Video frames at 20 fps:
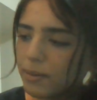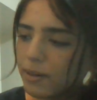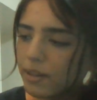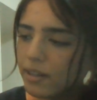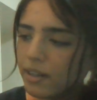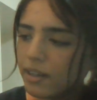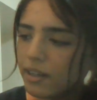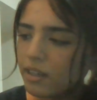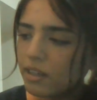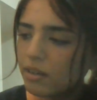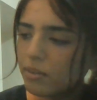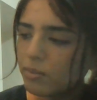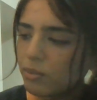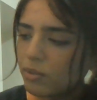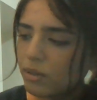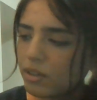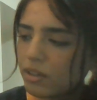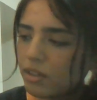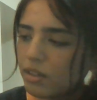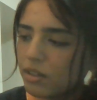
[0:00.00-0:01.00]
by
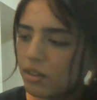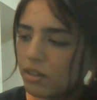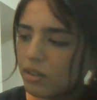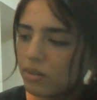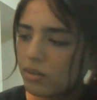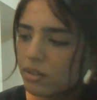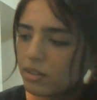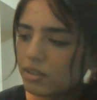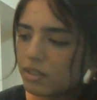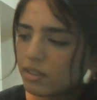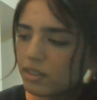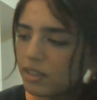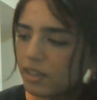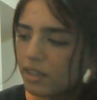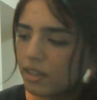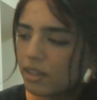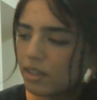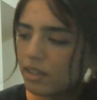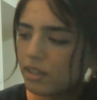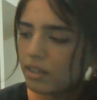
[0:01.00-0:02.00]
-1 and you're going to
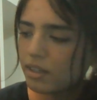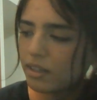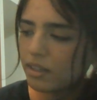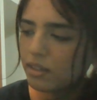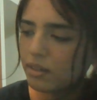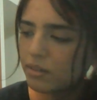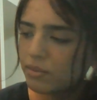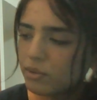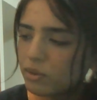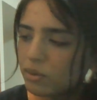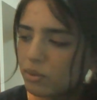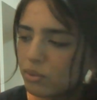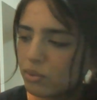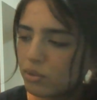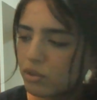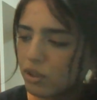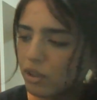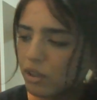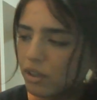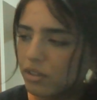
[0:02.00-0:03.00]
get a
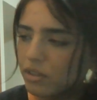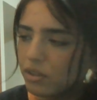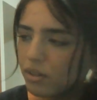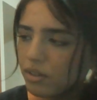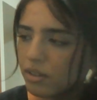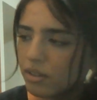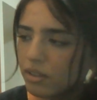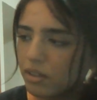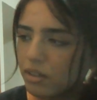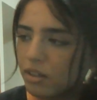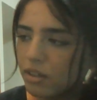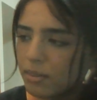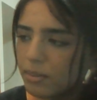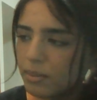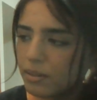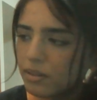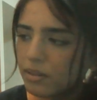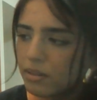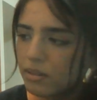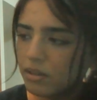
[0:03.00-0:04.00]
-2 charge on the
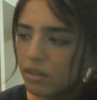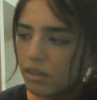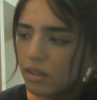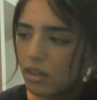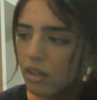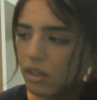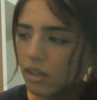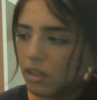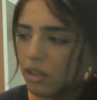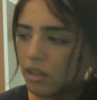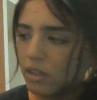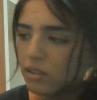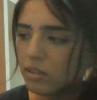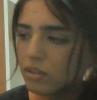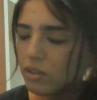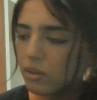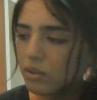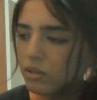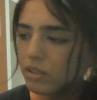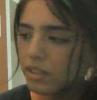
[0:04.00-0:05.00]
carbon.
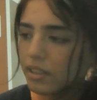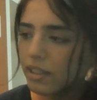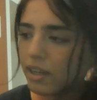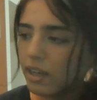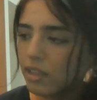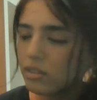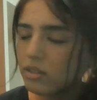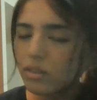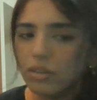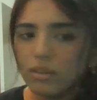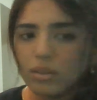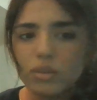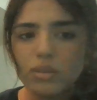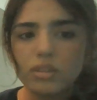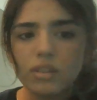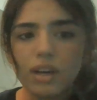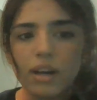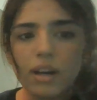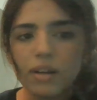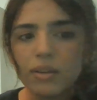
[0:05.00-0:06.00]
So to cancel
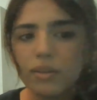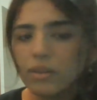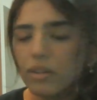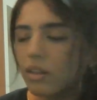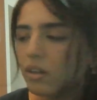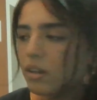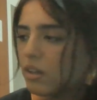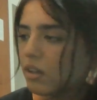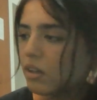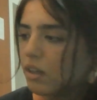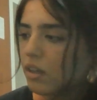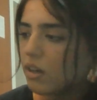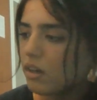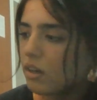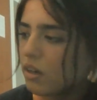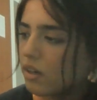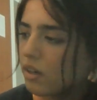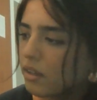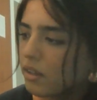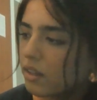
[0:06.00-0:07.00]
those out,
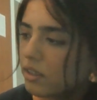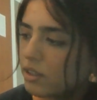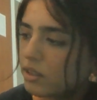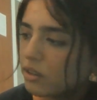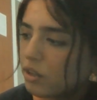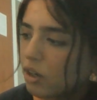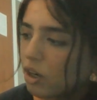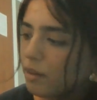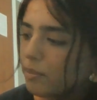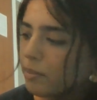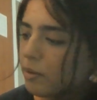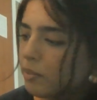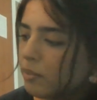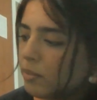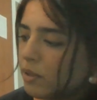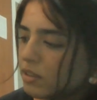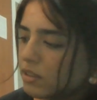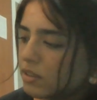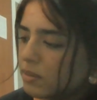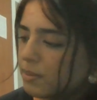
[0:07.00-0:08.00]
the carbon
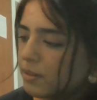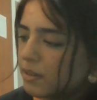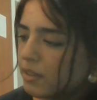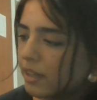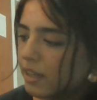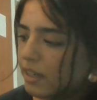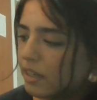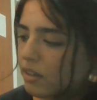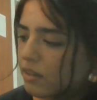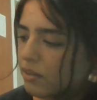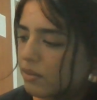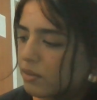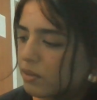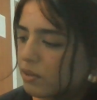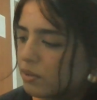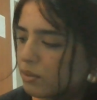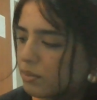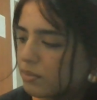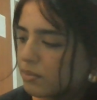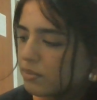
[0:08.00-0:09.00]
must be
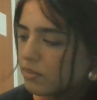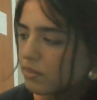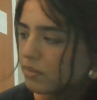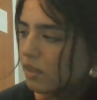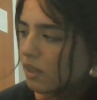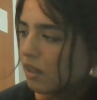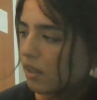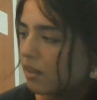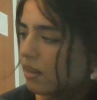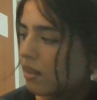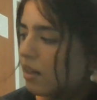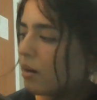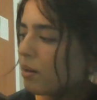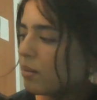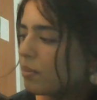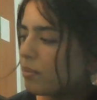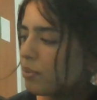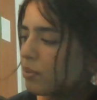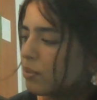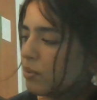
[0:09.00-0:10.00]
-2. And
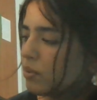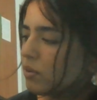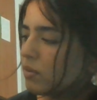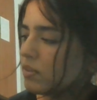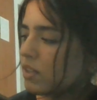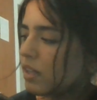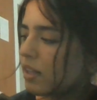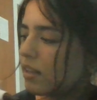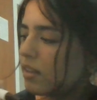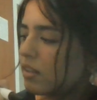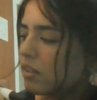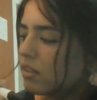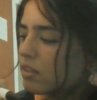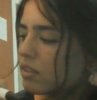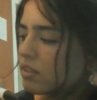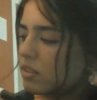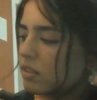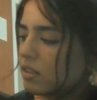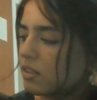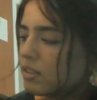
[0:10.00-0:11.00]
that proves that
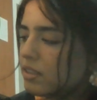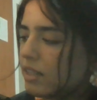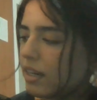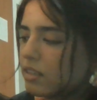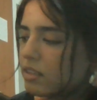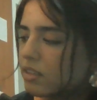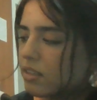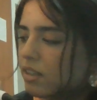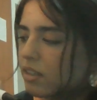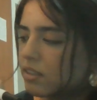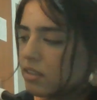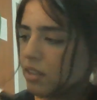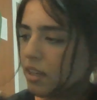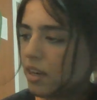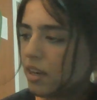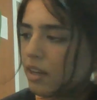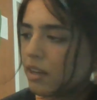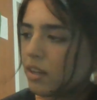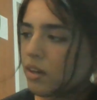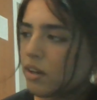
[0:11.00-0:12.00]
this is acting as an
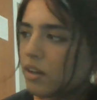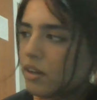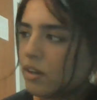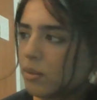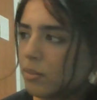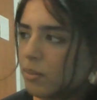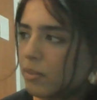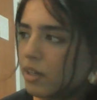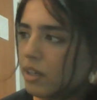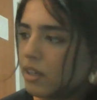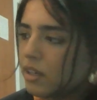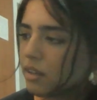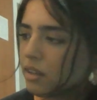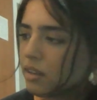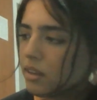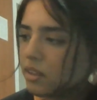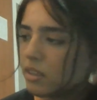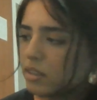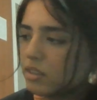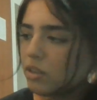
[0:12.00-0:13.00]
anion,
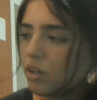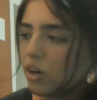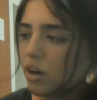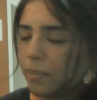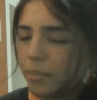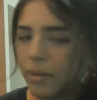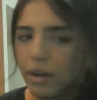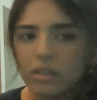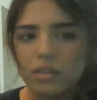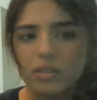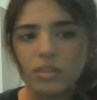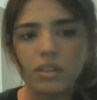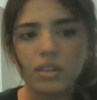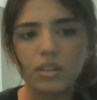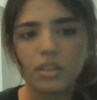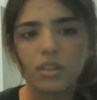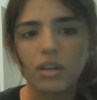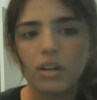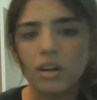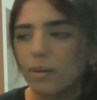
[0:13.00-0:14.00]
making this compound
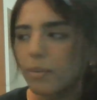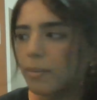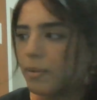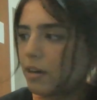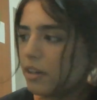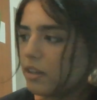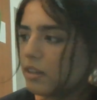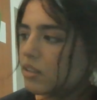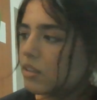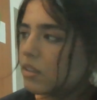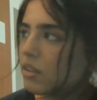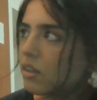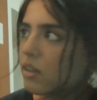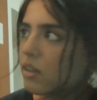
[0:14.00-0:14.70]
a carbide.